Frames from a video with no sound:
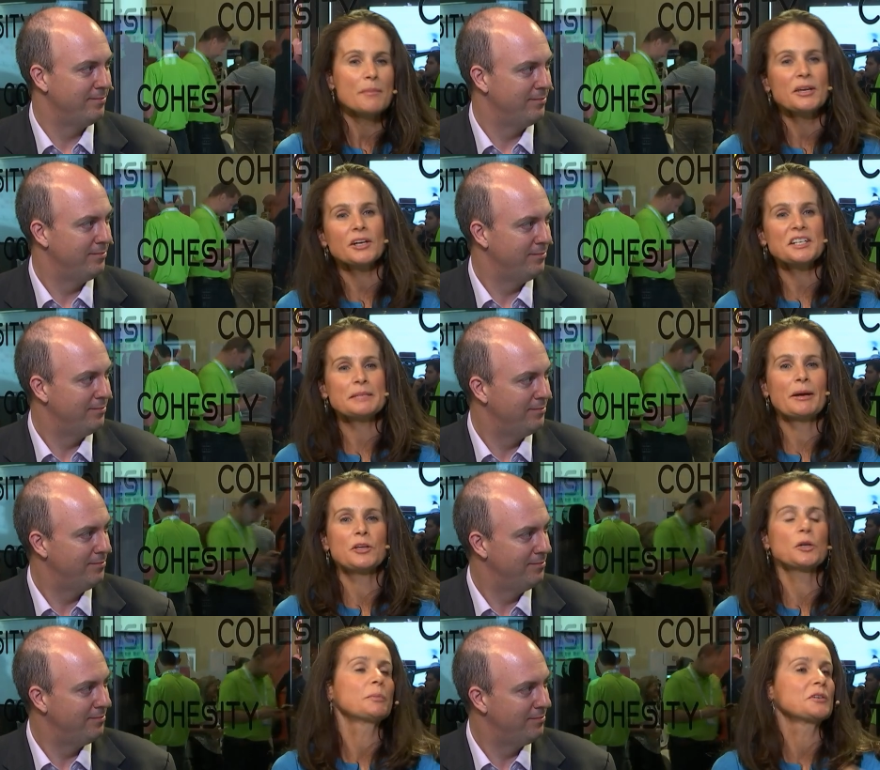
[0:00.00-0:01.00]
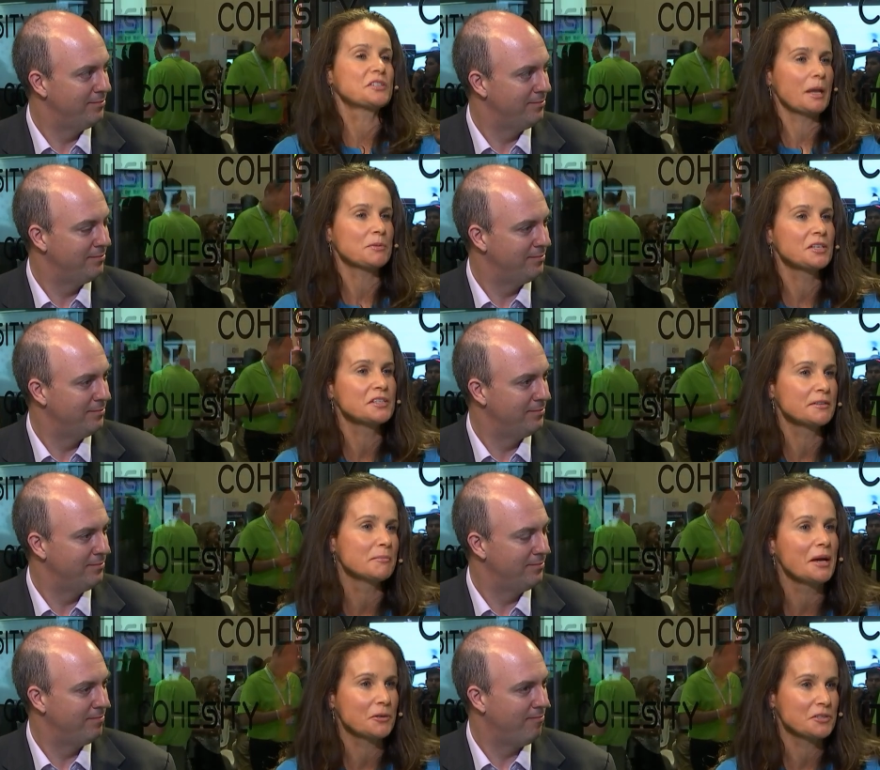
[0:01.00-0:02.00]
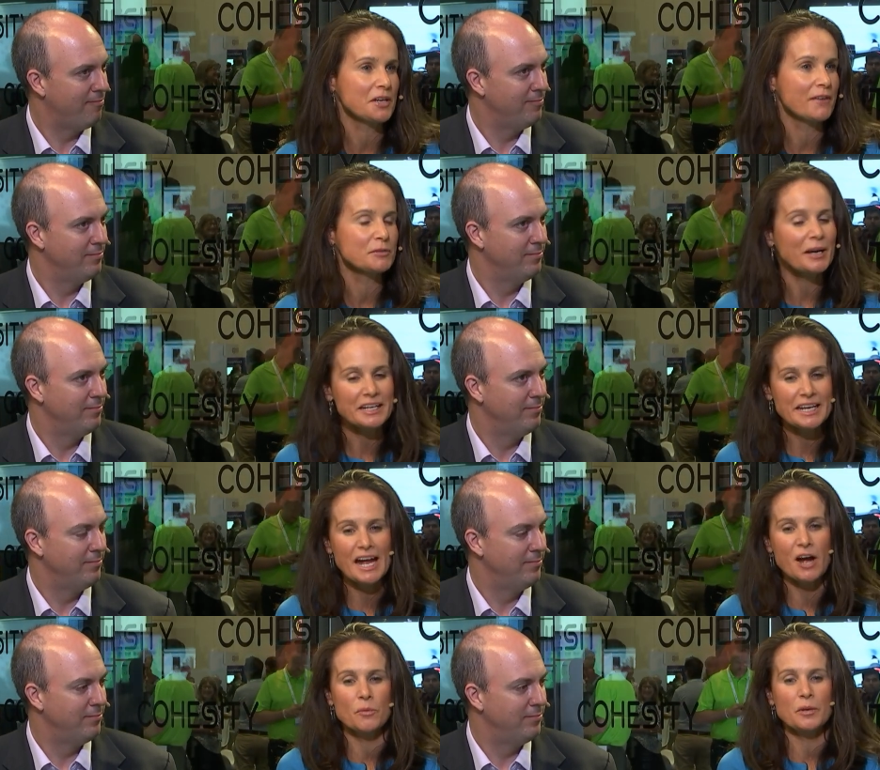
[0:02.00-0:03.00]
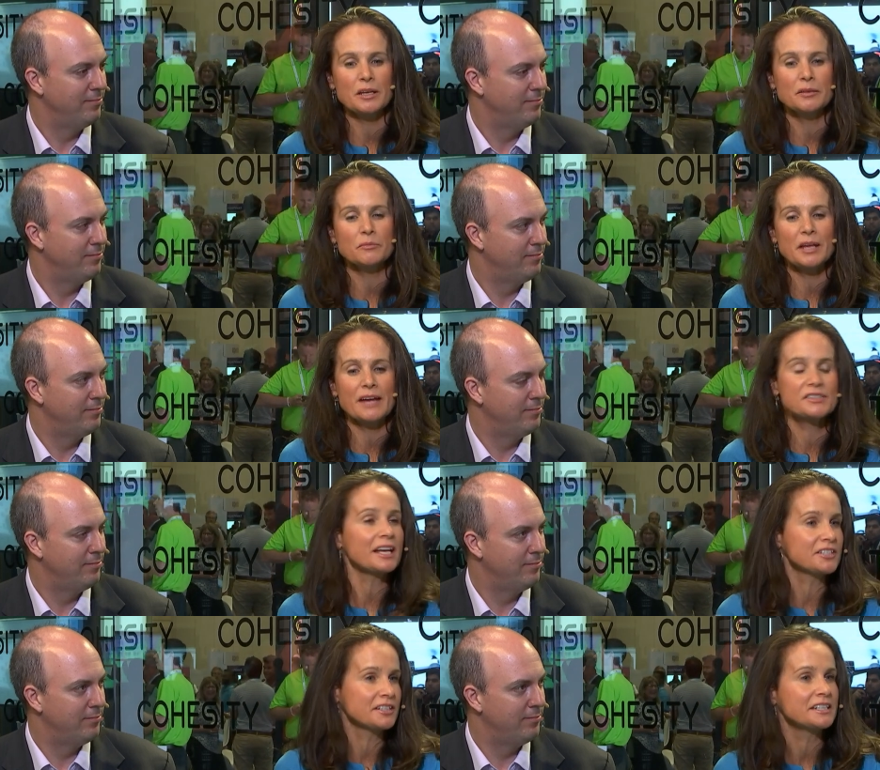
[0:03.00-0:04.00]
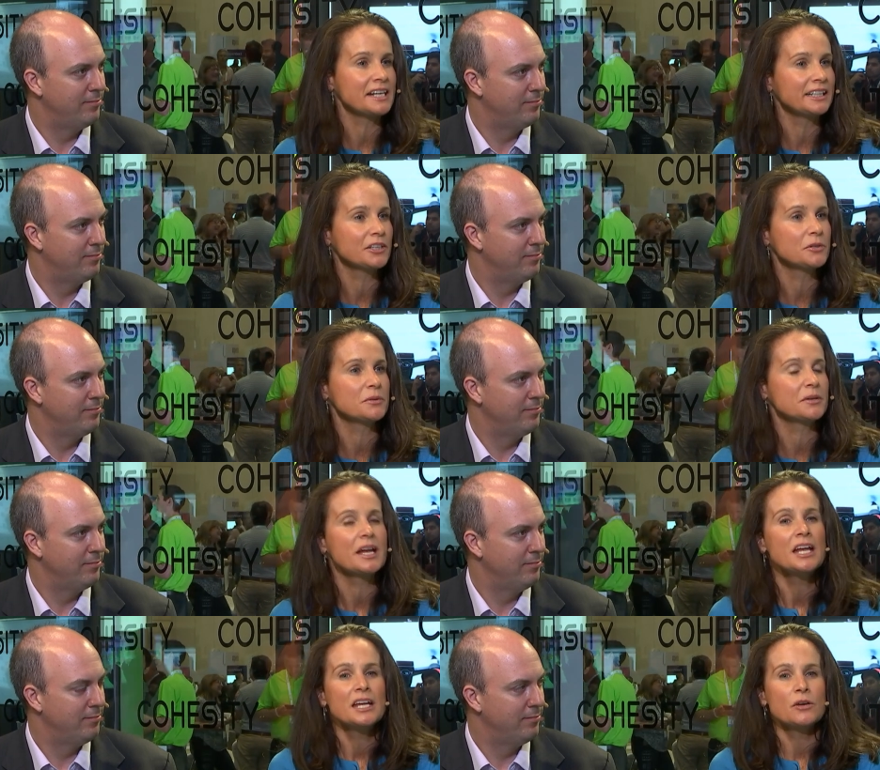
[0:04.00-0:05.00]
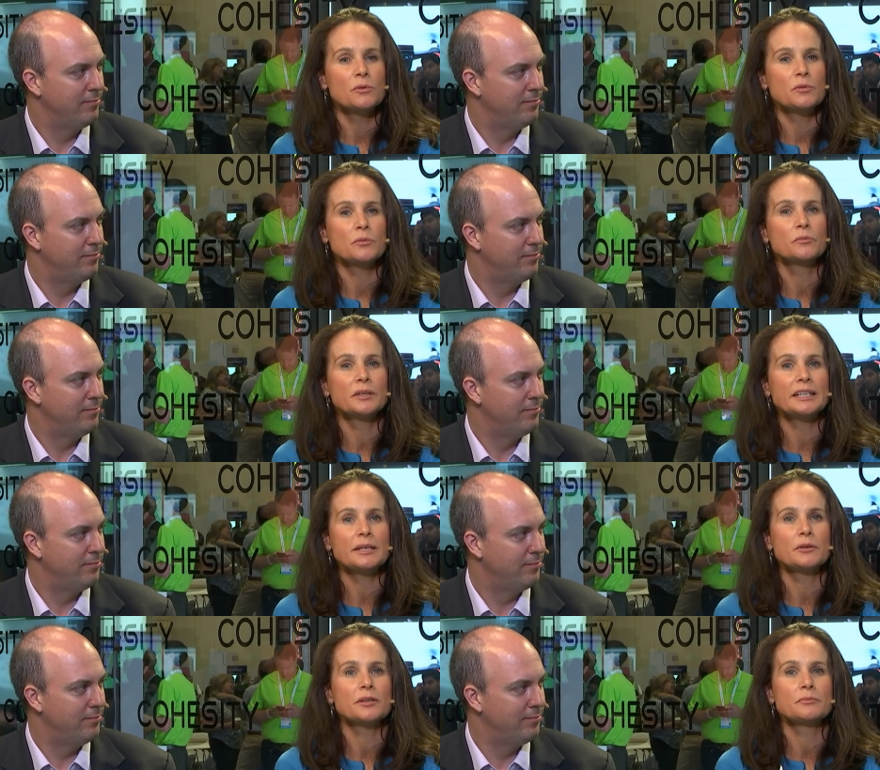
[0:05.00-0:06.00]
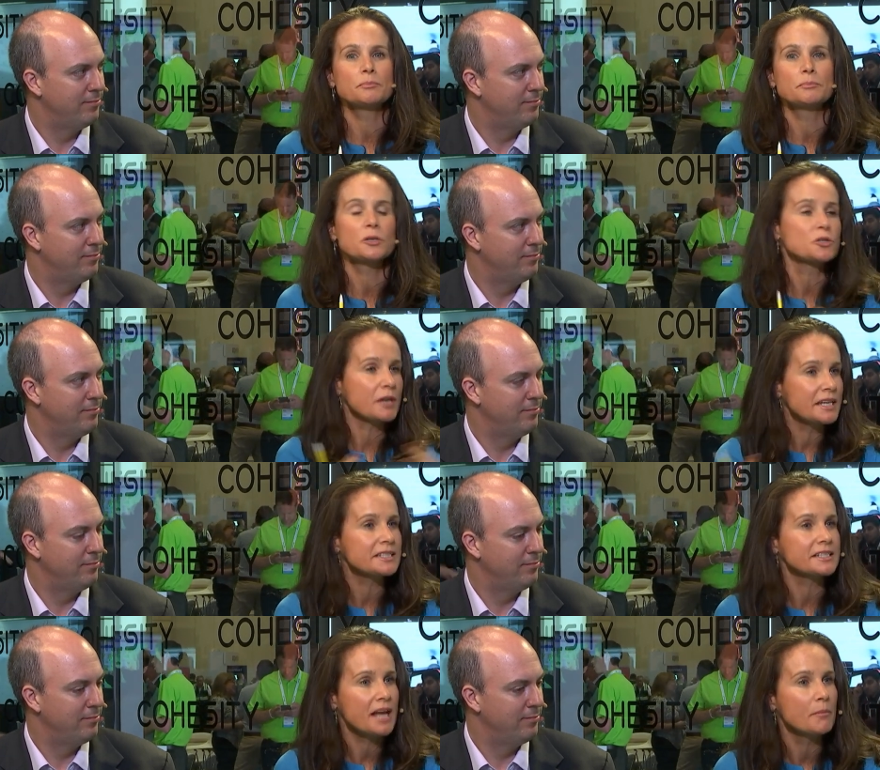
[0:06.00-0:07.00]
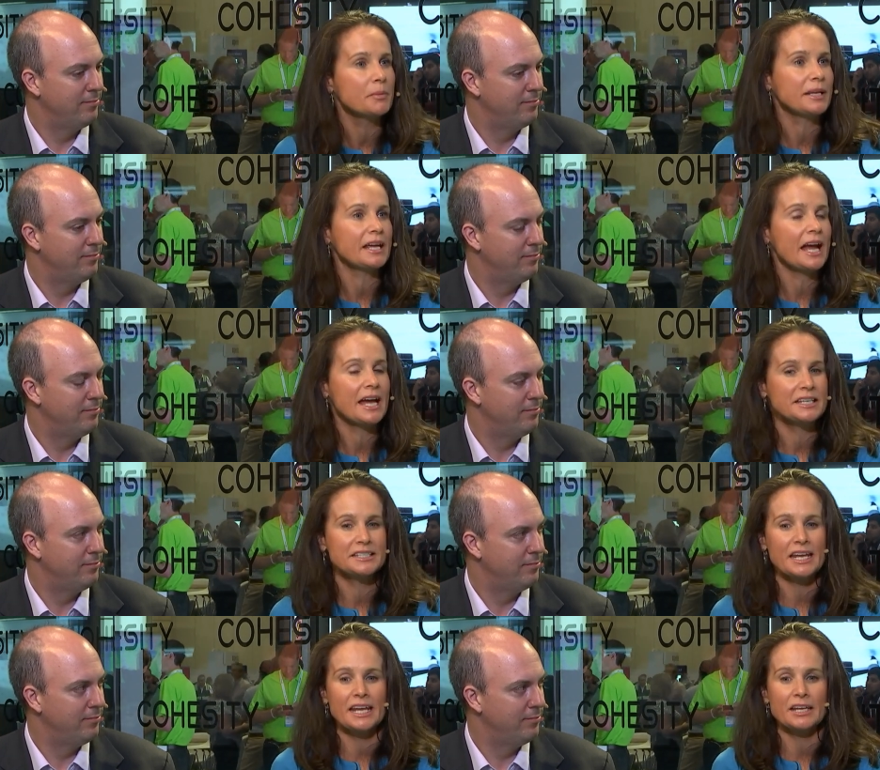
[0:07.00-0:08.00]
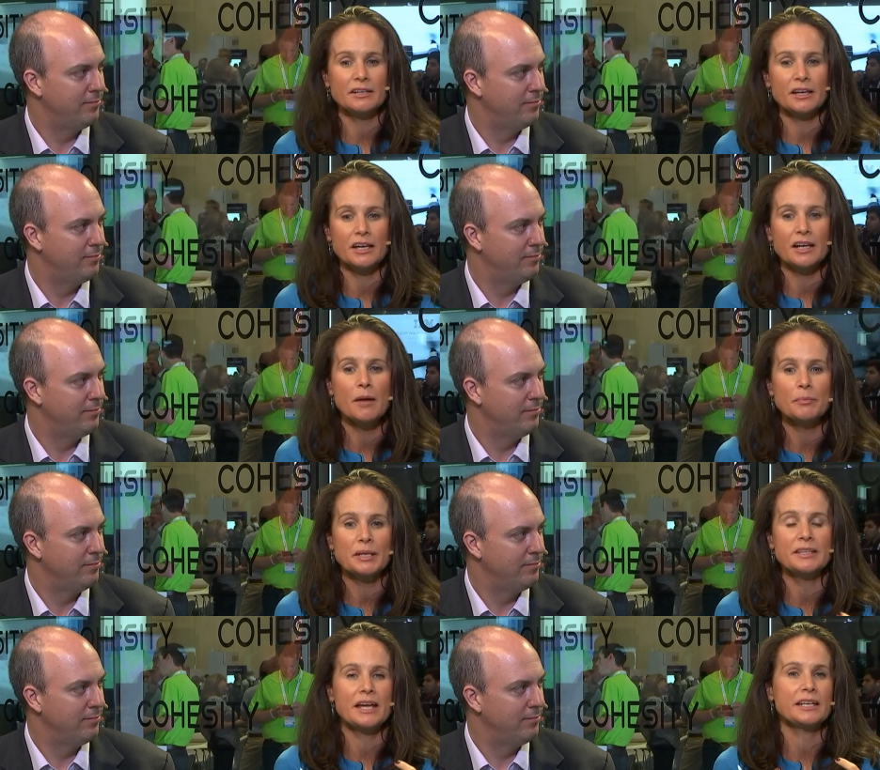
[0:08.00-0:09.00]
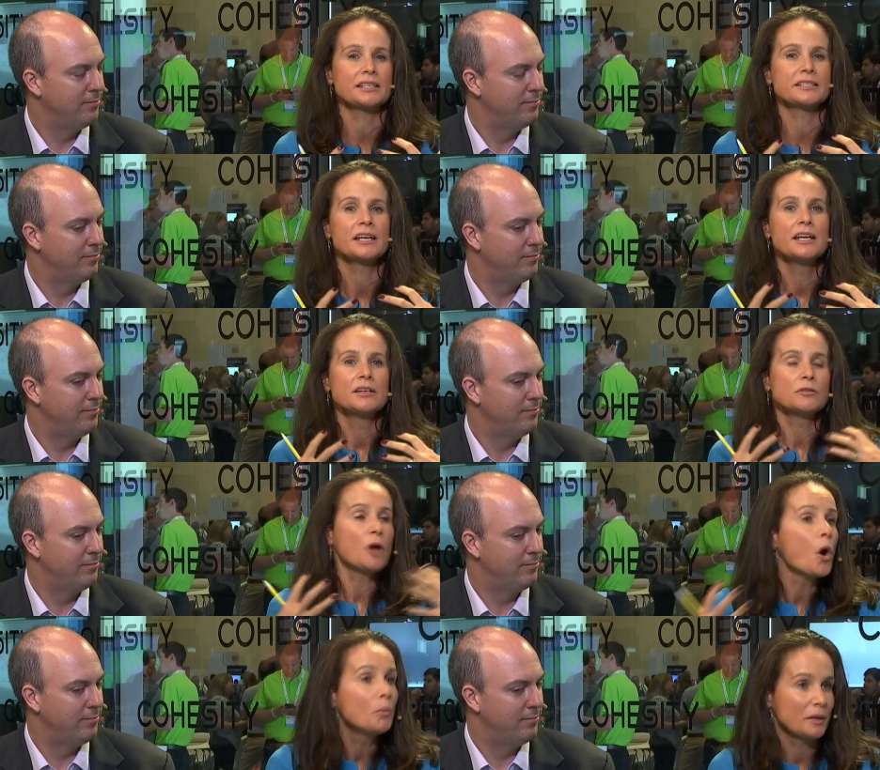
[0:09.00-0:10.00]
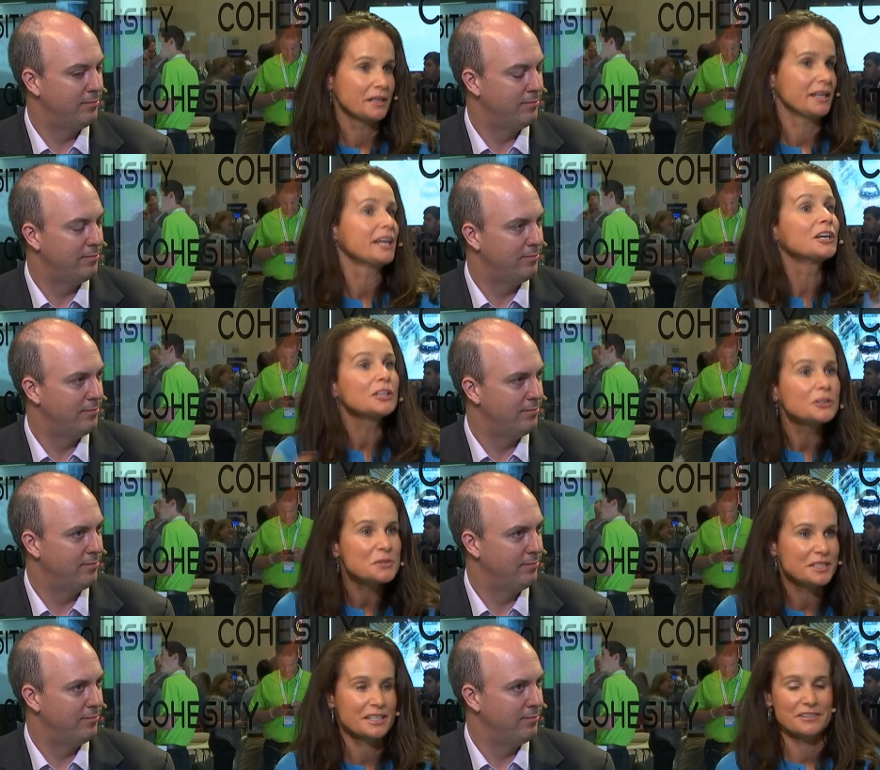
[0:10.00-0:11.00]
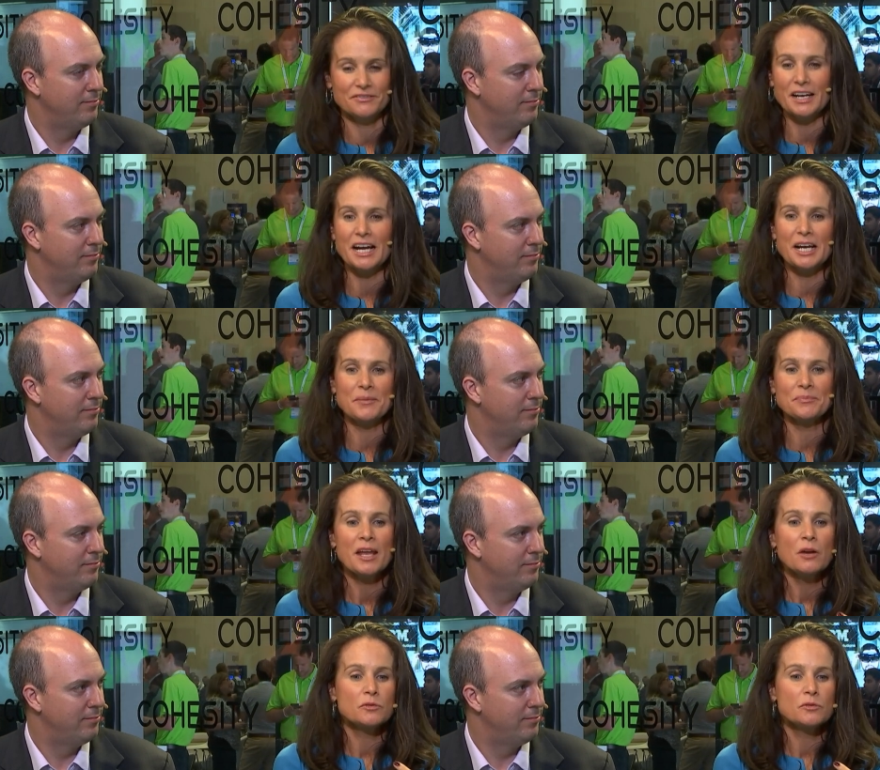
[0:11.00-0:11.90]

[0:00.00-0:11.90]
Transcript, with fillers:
Speaker 1: I'm curious about your perceptions of Microsoft. Right now, we, we have Satya Nadella who, who really portrays this company as a, a company that is open, inclusive, um,